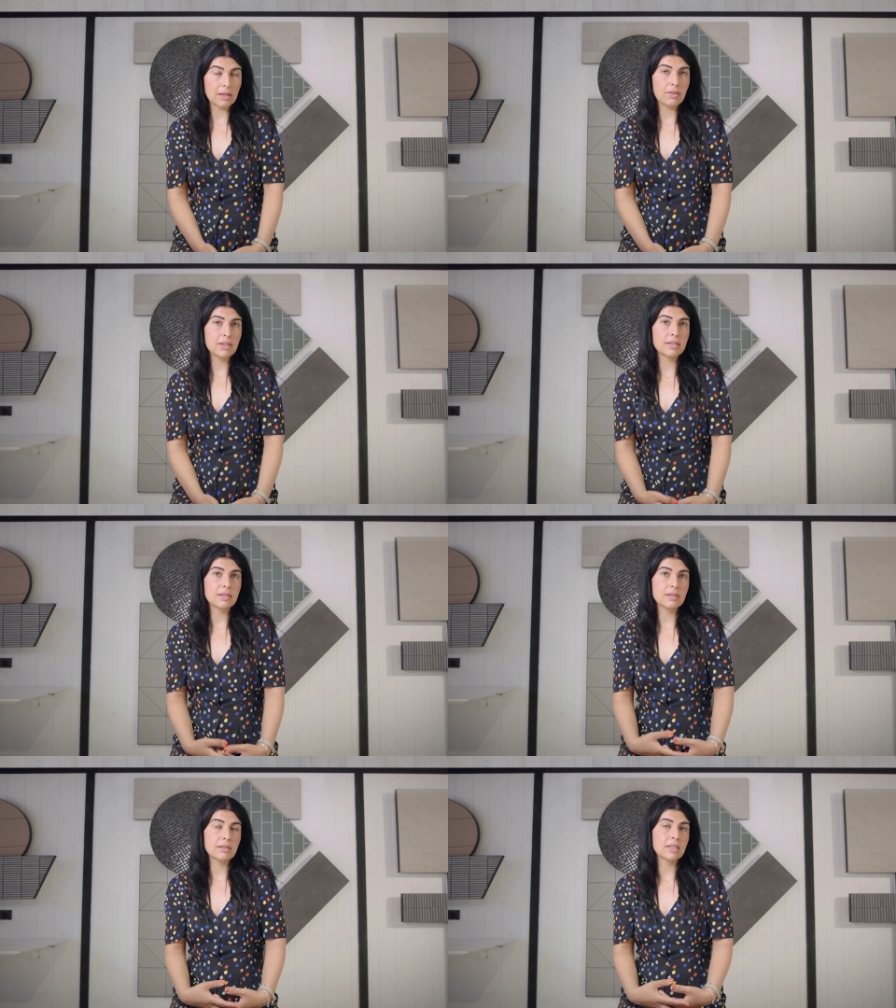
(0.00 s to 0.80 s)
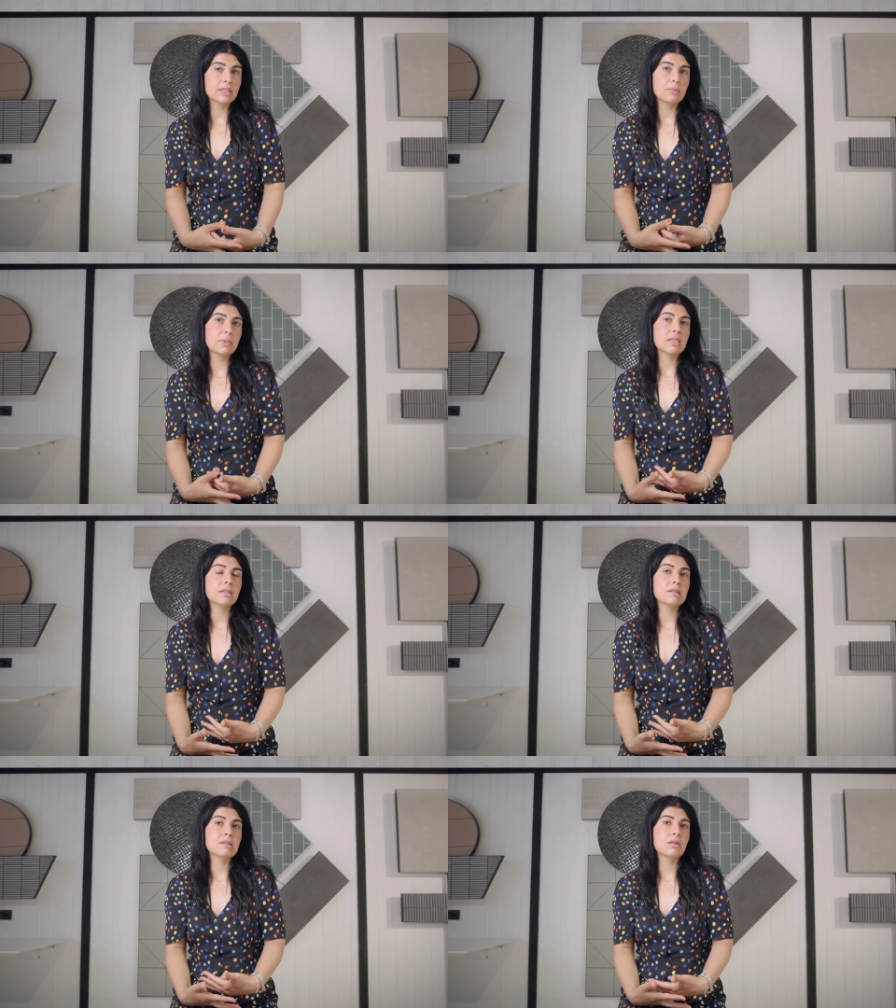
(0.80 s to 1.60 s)
This
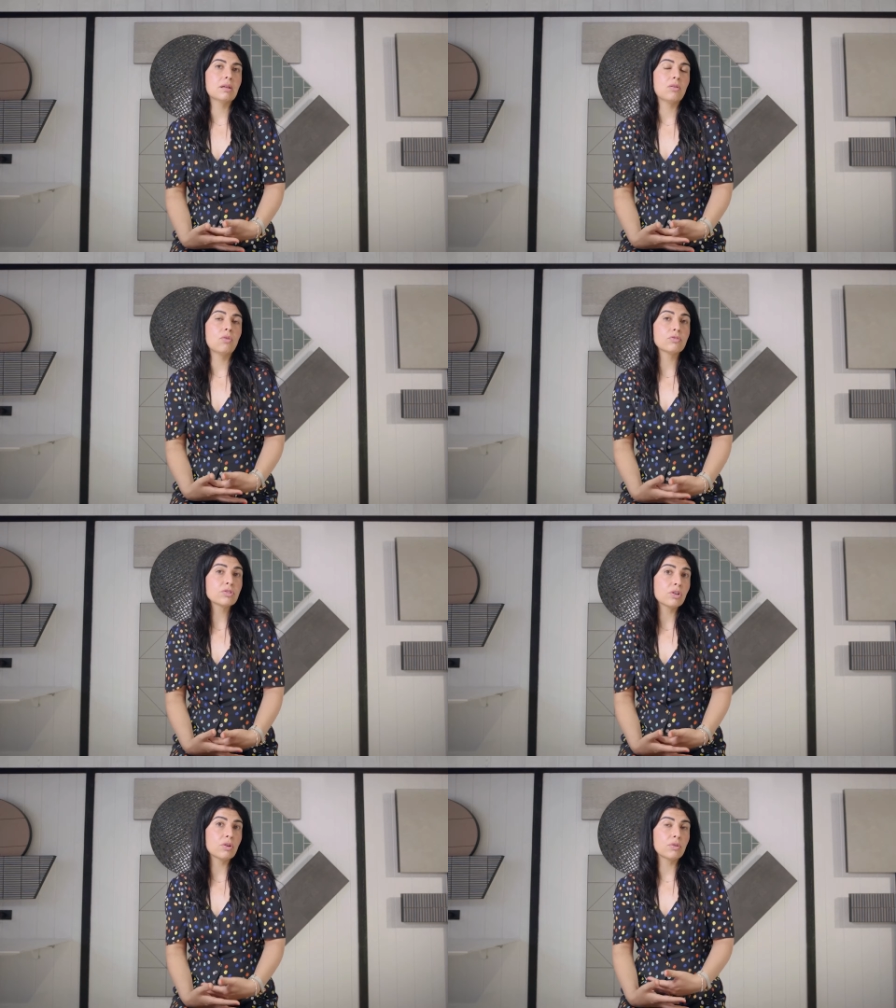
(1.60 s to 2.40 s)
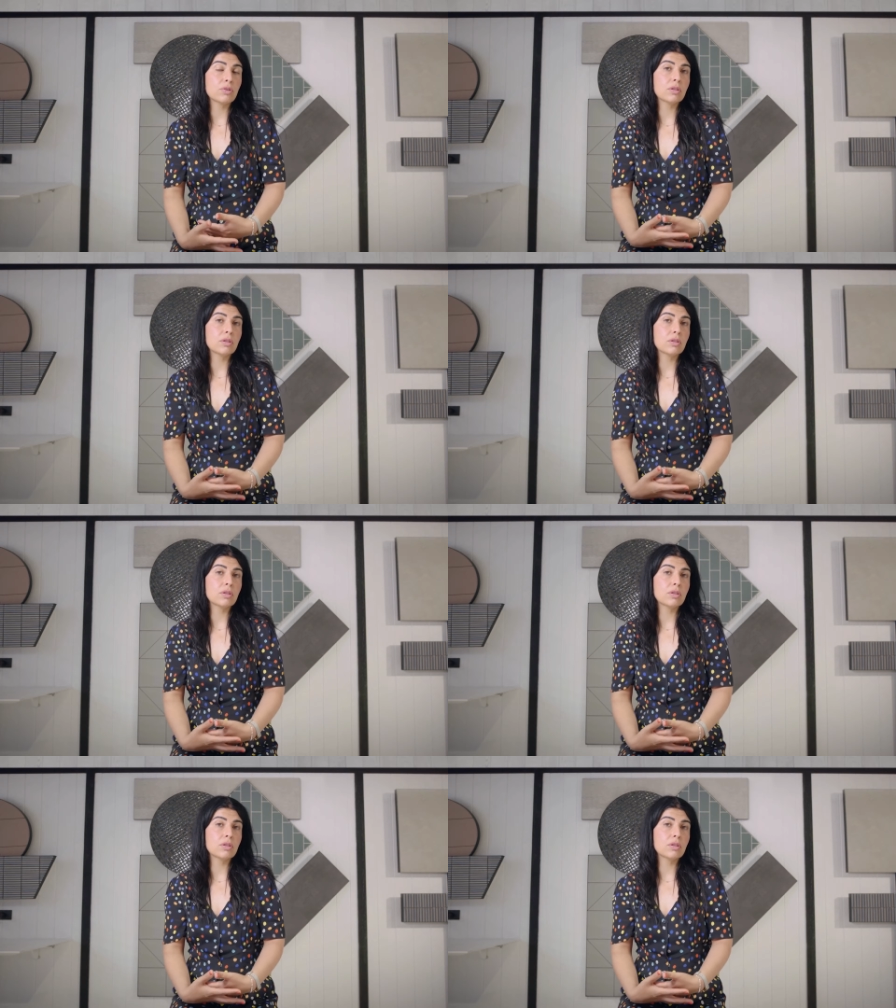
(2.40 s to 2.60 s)
exhibits also